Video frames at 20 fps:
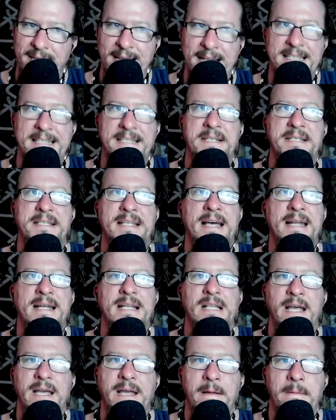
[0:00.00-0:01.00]
it's just that it
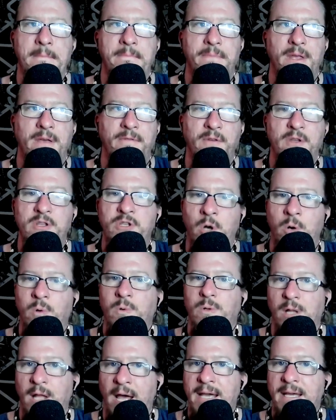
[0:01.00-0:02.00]
like, if you
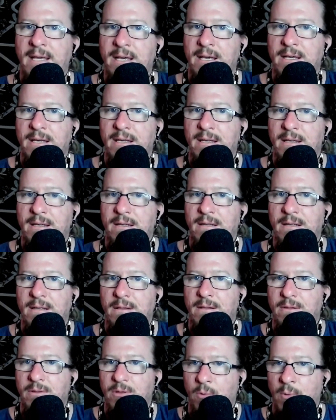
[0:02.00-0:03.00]
don't like
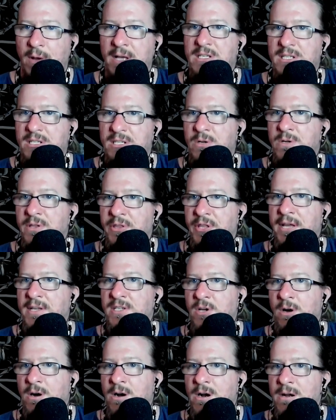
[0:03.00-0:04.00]
the way certain
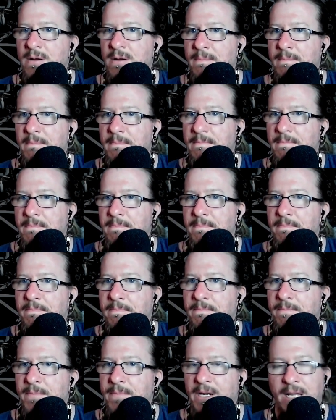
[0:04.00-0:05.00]
things are,
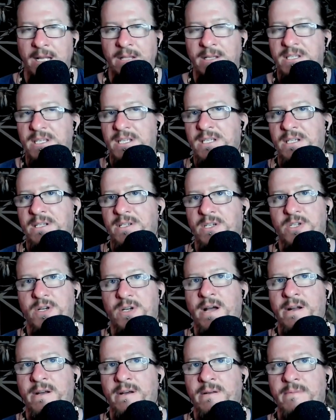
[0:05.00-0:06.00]
and again, this isn't to
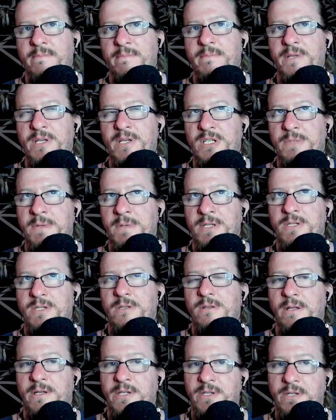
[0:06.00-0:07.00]
try to dismiss,
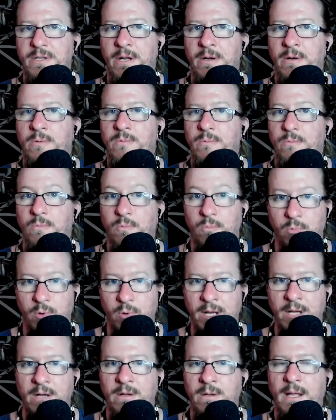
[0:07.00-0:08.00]
you know,
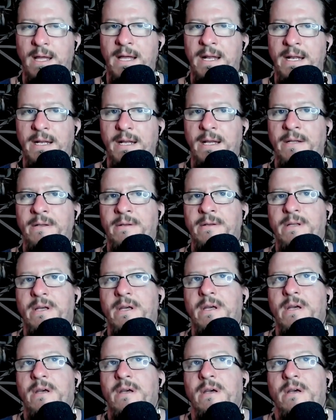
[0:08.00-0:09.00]
real and, and,
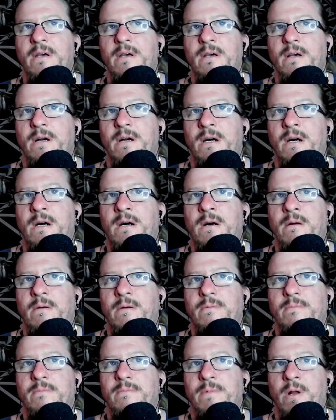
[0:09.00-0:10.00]
uh,
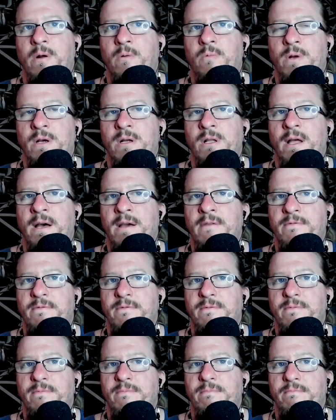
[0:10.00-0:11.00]
you know, real life
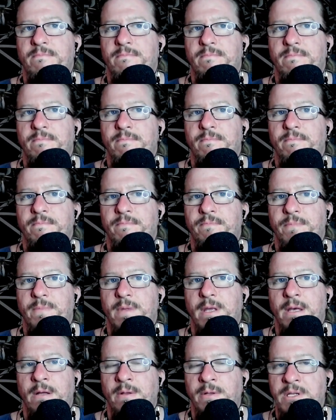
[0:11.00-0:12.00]

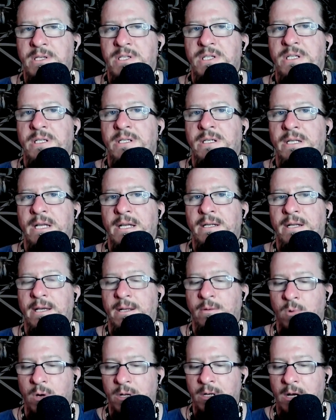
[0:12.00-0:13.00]
illness and and,
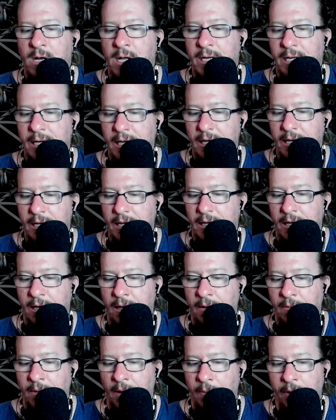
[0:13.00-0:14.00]
and whatnot.
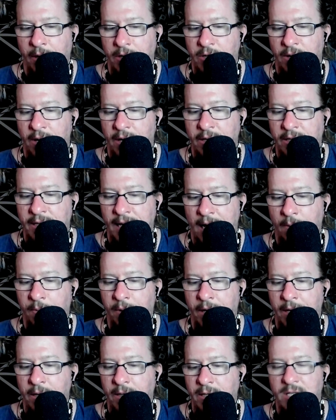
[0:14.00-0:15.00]
Um, I'm not trying to
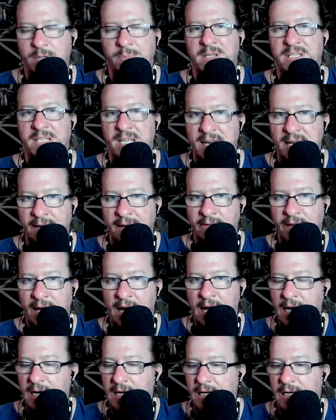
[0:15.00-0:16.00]
downplay or dismiss any of that.